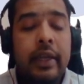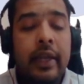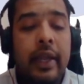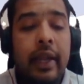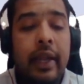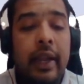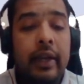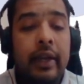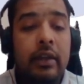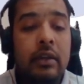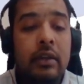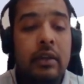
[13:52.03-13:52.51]

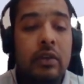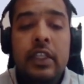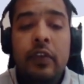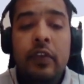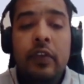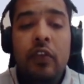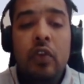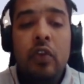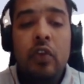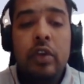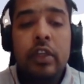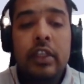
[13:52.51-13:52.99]
and
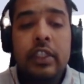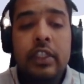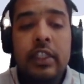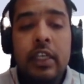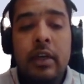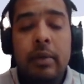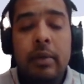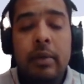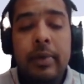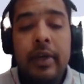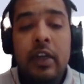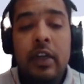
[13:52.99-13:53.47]
LGD floor is
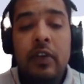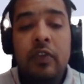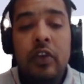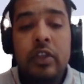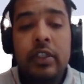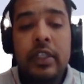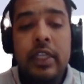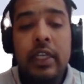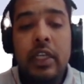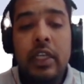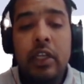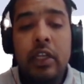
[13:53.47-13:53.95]
recommended
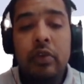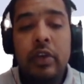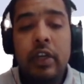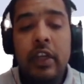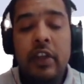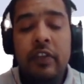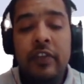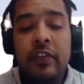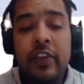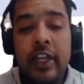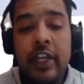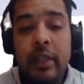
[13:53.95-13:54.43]
for secured
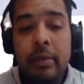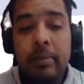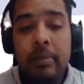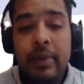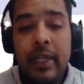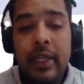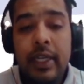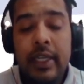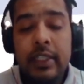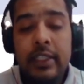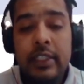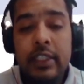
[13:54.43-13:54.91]
and
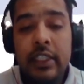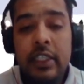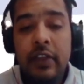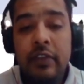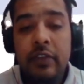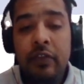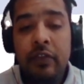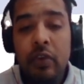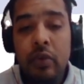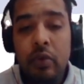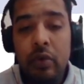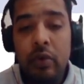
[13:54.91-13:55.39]
variable
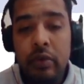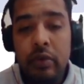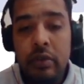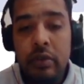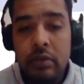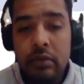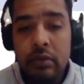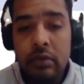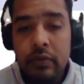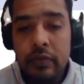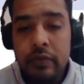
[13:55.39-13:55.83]
LGD floor